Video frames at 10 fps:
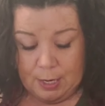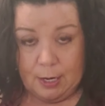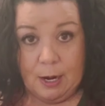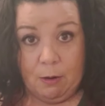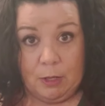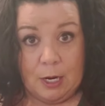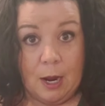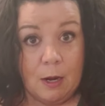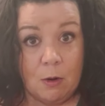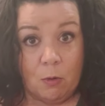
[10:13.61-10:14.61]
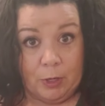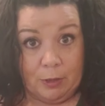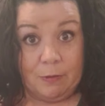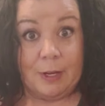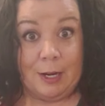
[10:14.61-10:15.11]
And now the
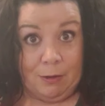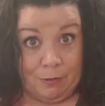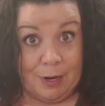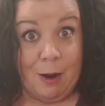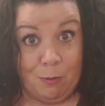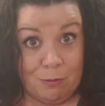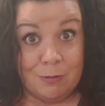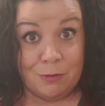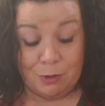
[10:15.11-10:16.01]
unoiled side is down,